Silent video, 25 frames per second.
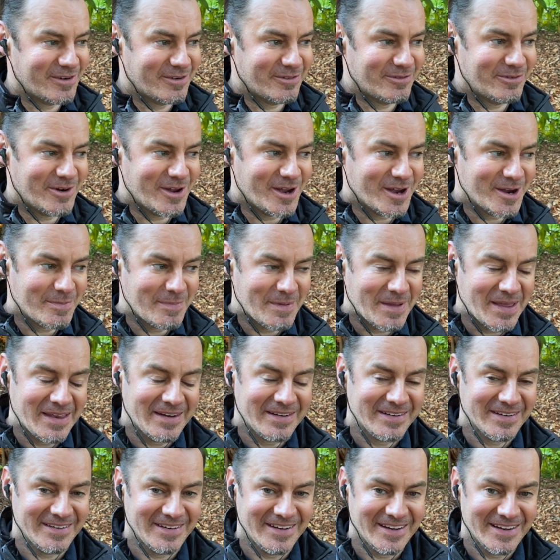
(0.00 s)
rock
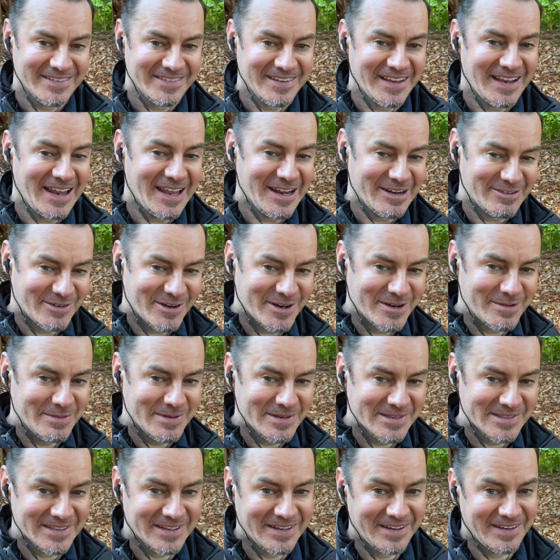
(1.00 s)
band, and yes, I like rock
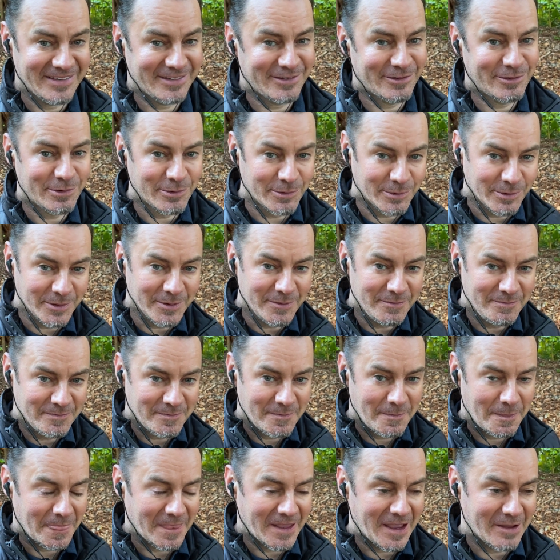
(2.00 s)
music, is Tool.
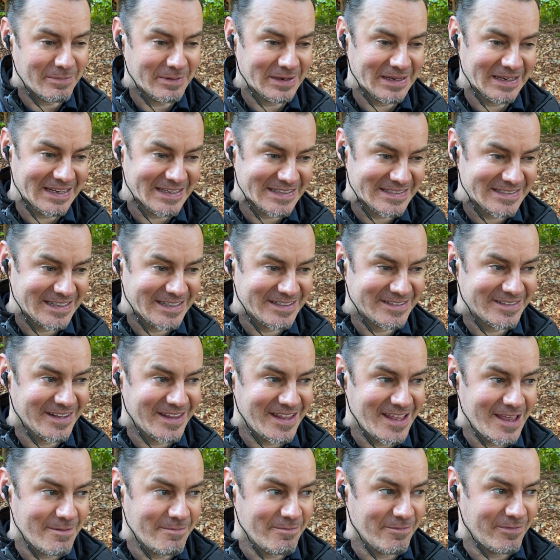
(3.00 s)
I've been listening to
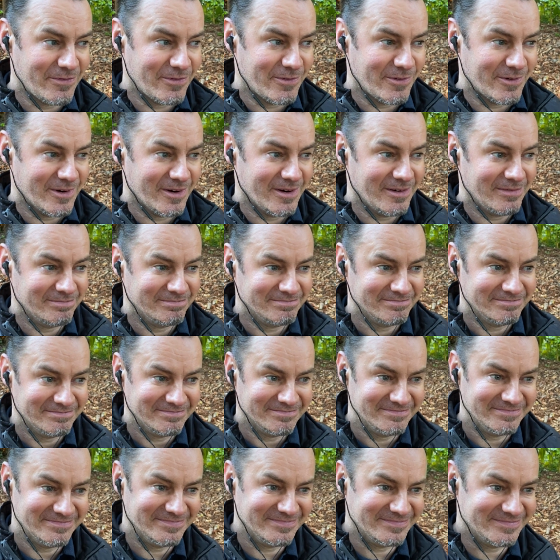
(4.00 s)
them for
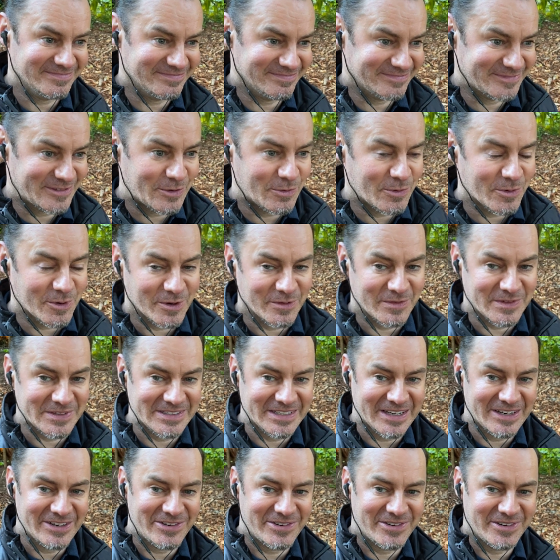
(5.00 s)
a quarter of a
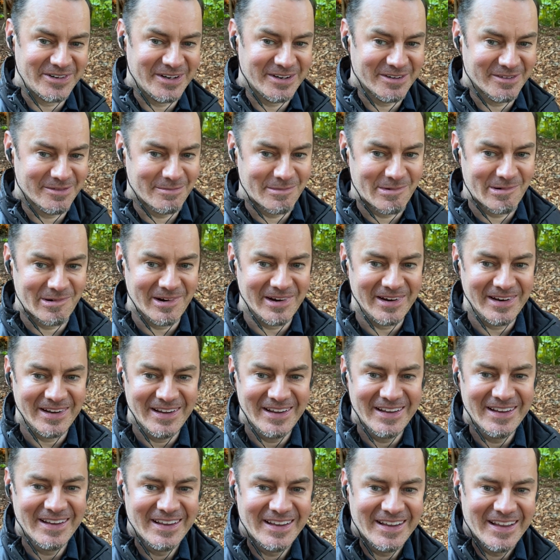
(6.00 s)
century or more.
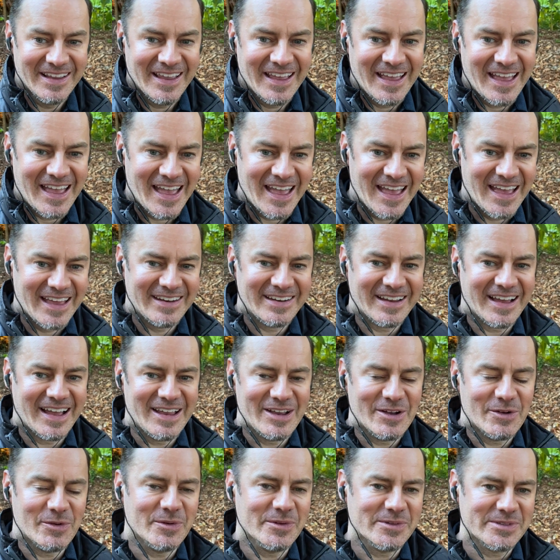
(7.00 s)
And I
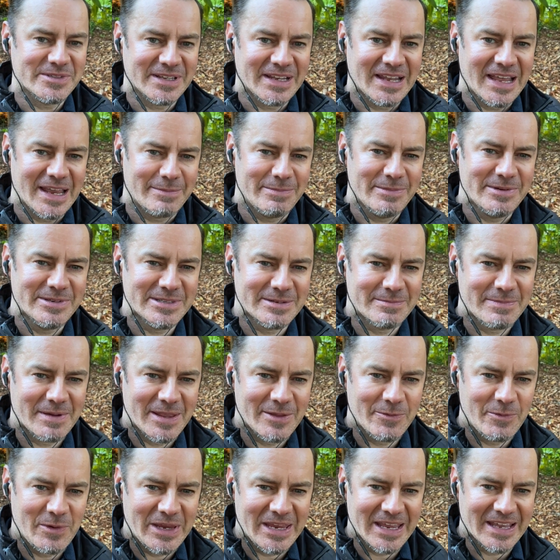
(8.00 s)
also like music by
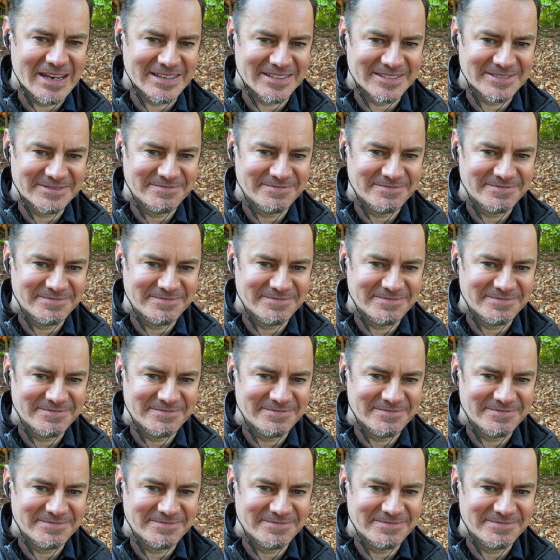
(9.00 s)
The Weeknd.